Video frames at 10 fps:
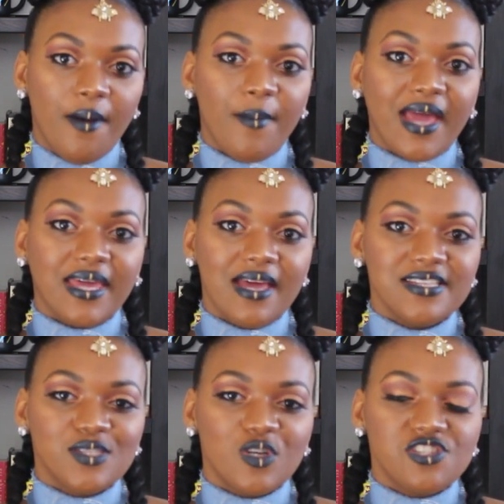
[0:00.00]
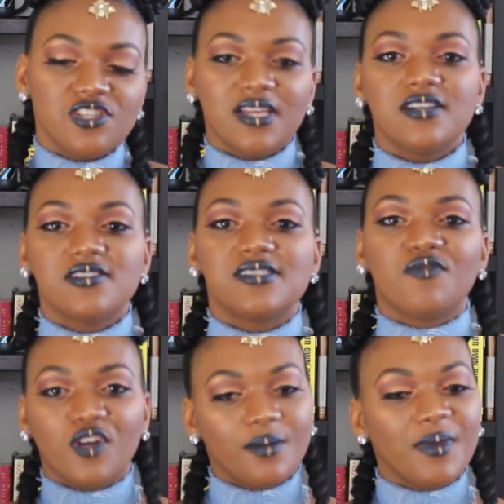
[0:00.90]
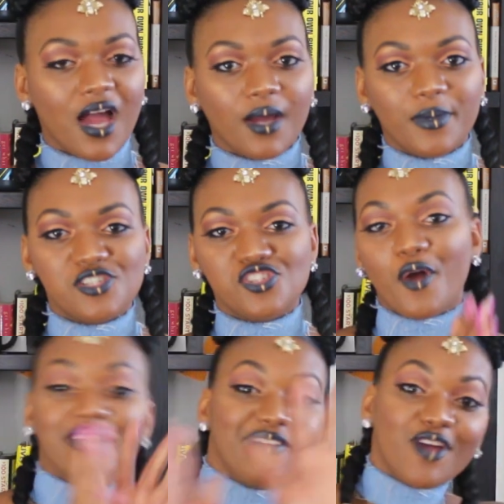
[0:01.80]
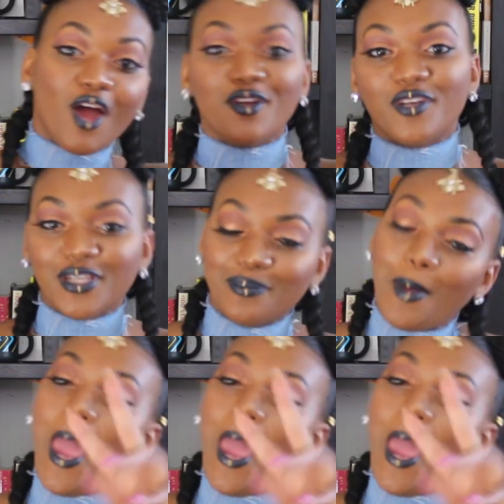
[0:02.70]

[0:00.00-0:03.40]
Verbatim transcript: My guest wish list for the Bianca Bee show, and if y'all know them,